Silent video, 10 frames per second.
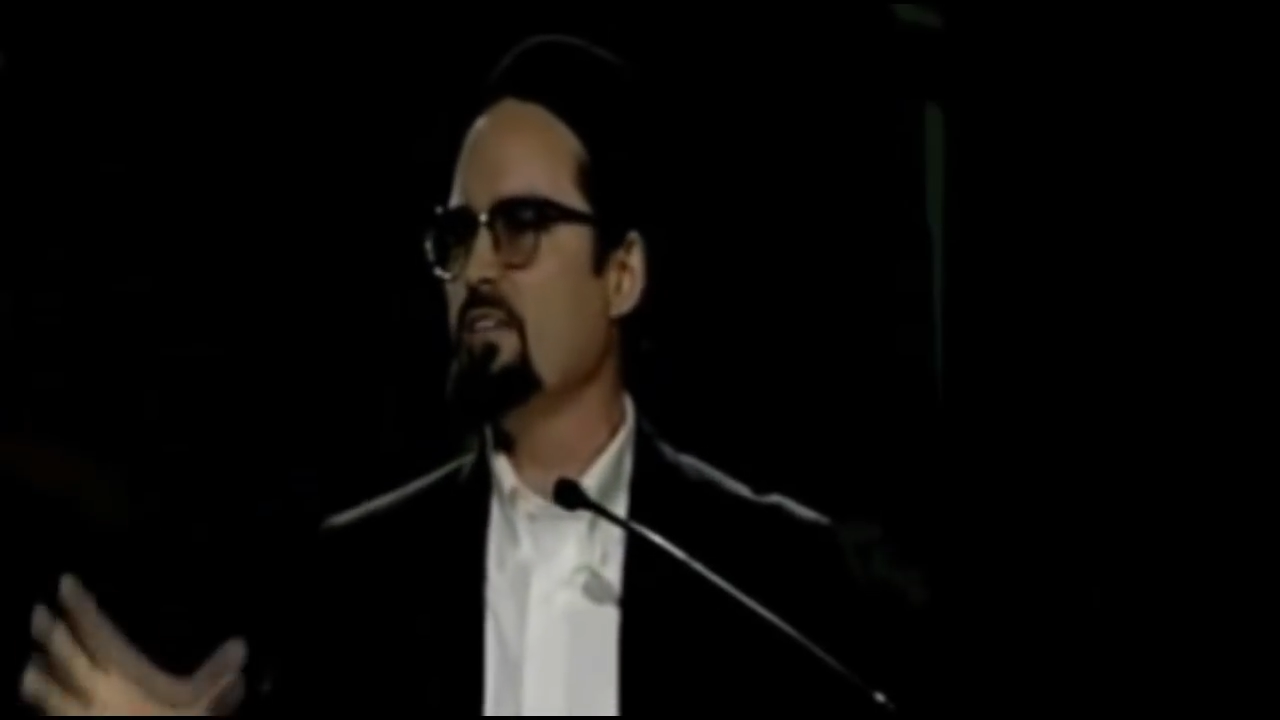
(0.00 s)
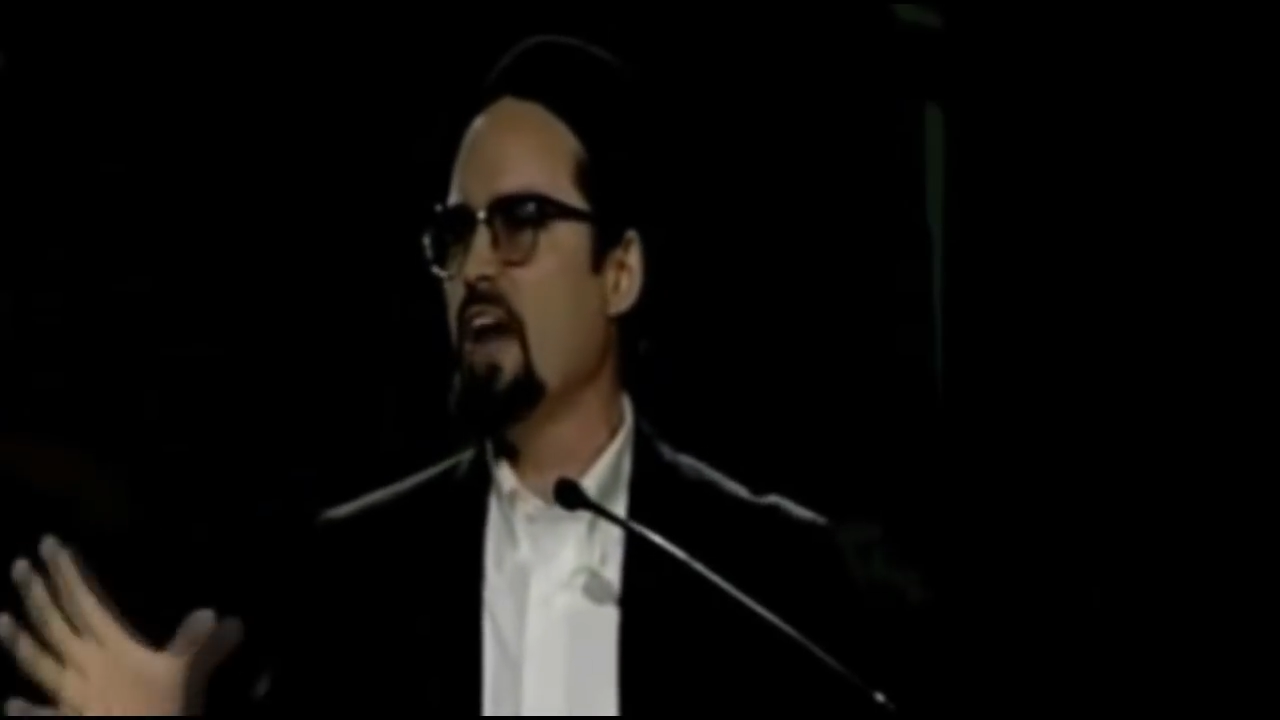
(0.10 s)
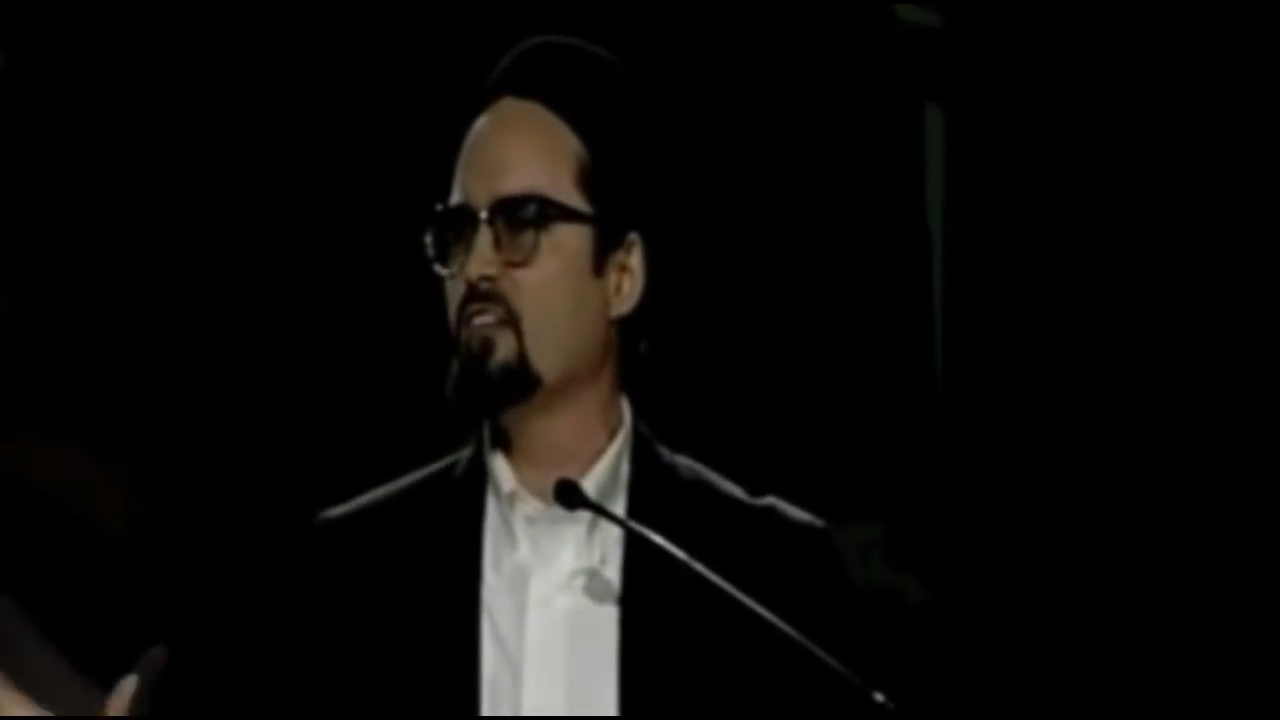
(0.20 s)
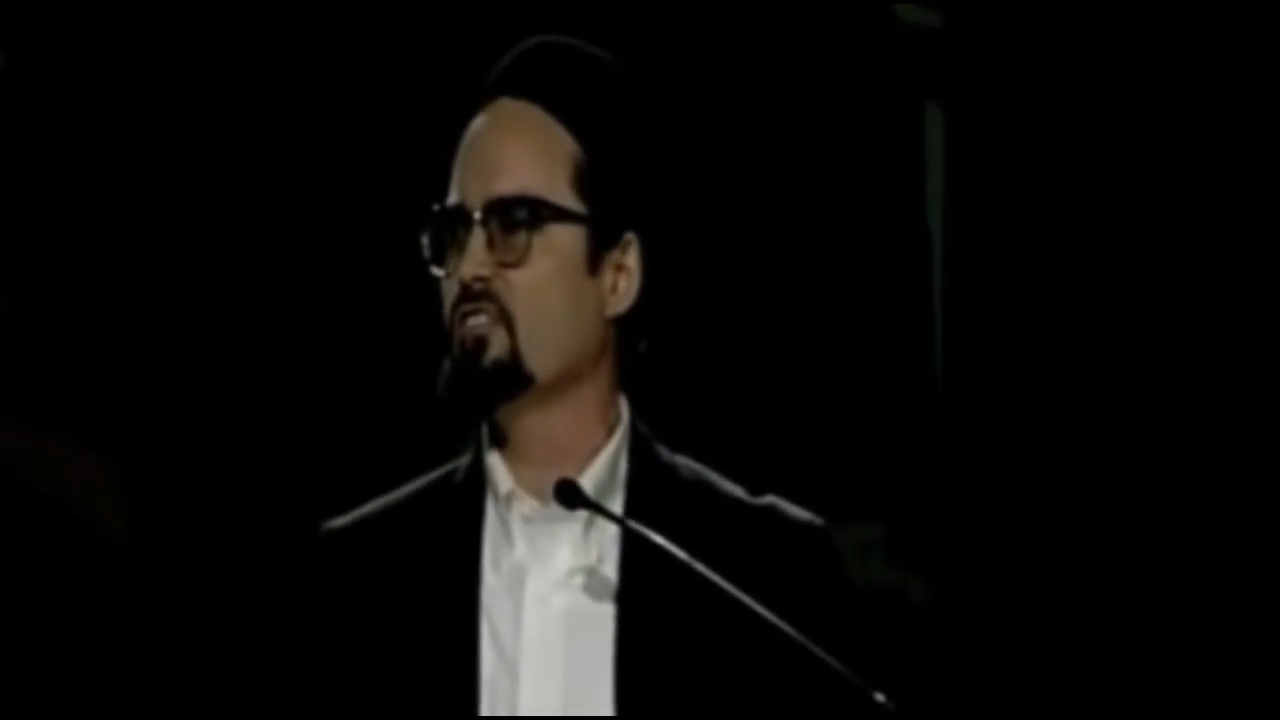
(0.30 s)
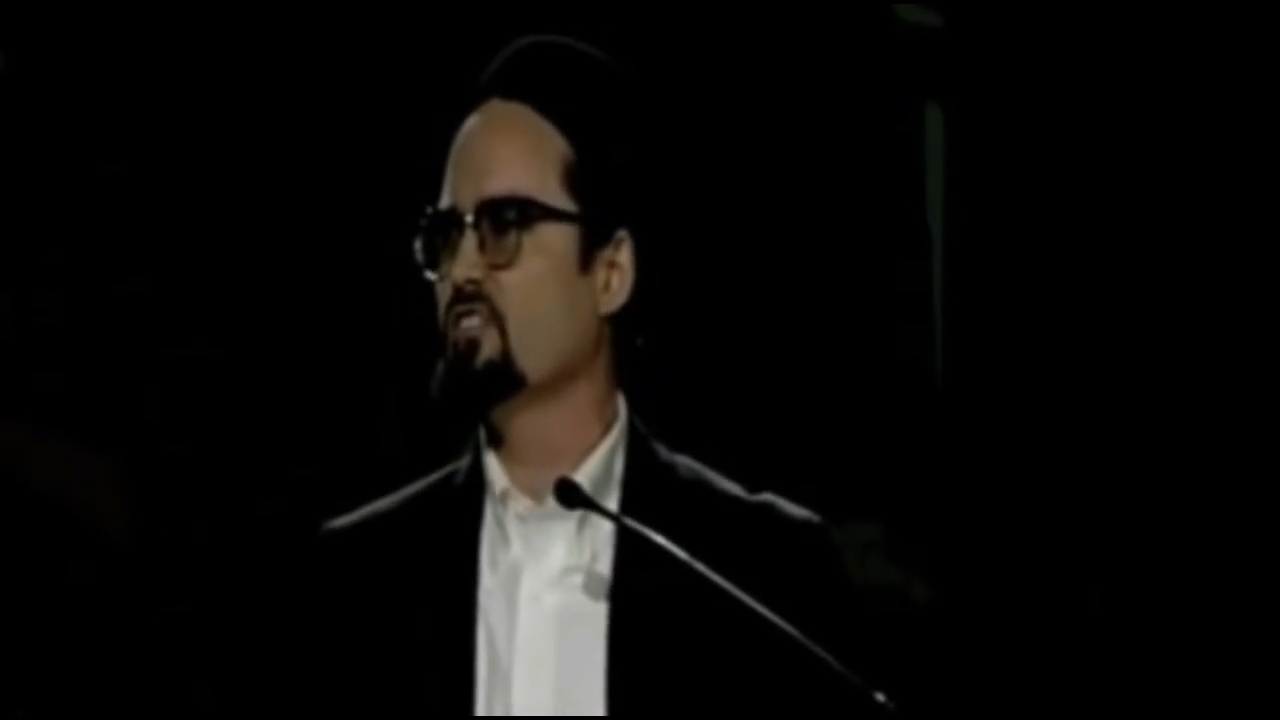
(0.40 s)

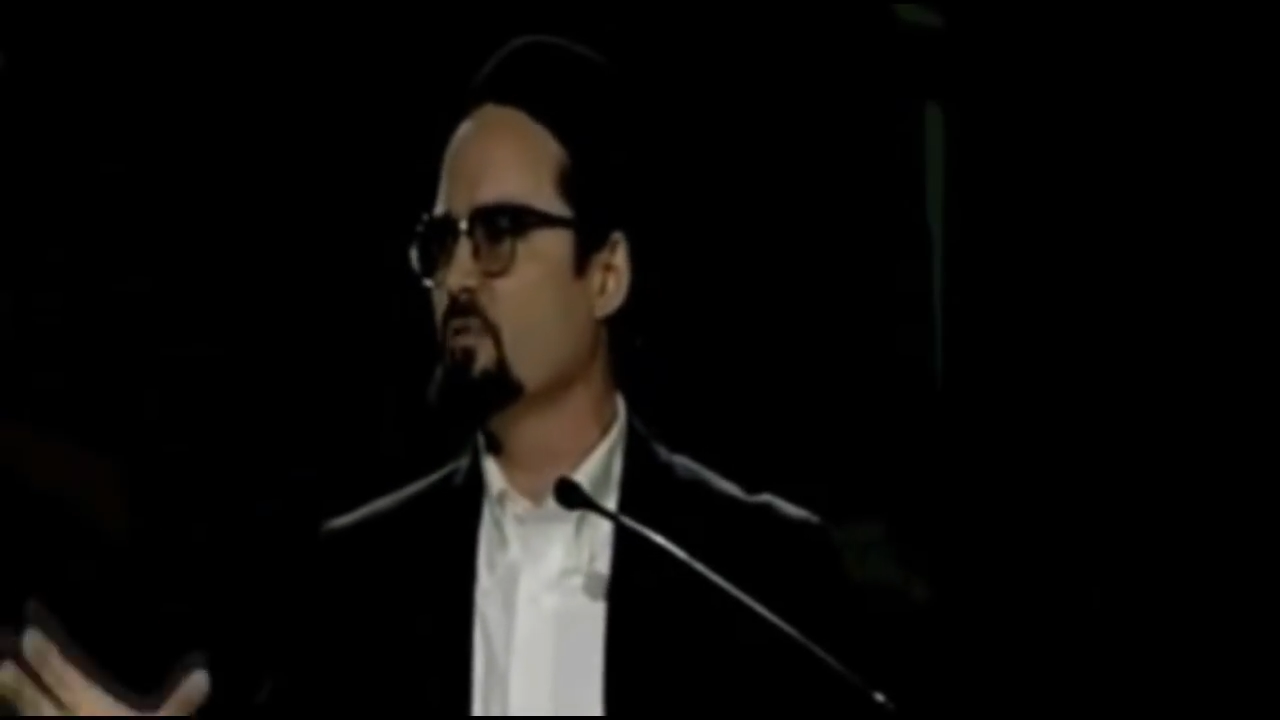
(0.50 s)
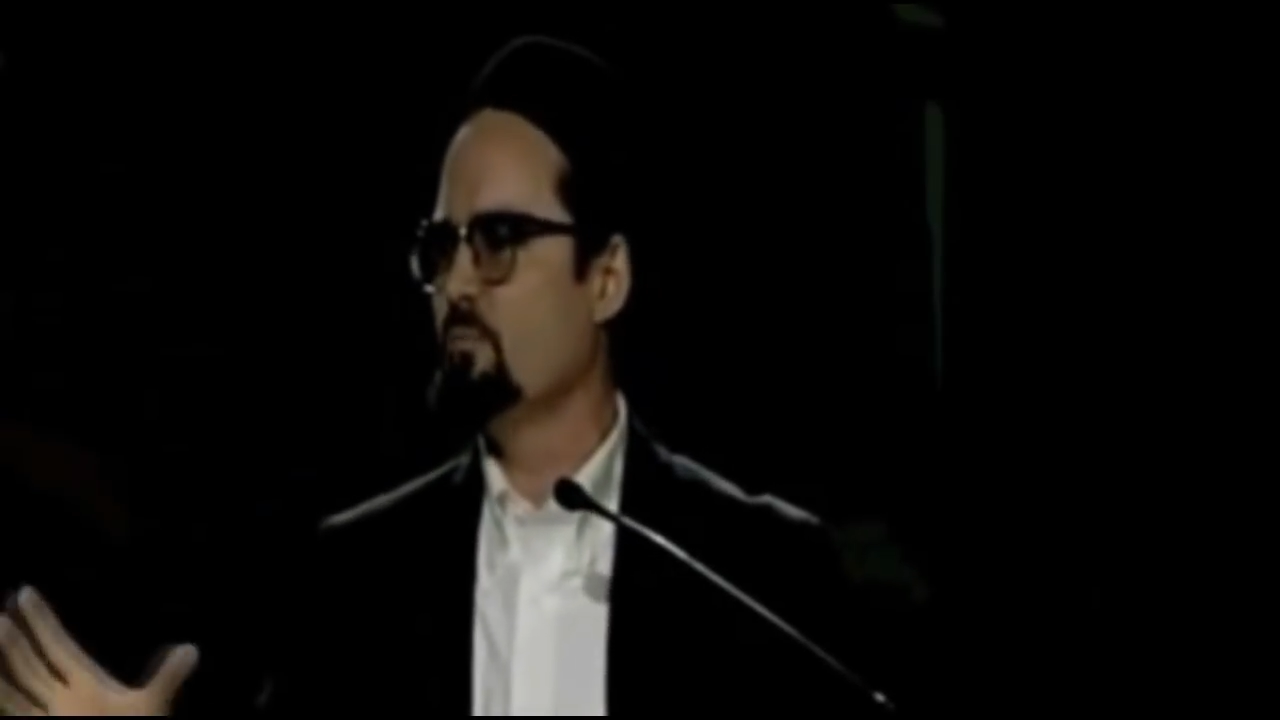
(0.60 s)
thousands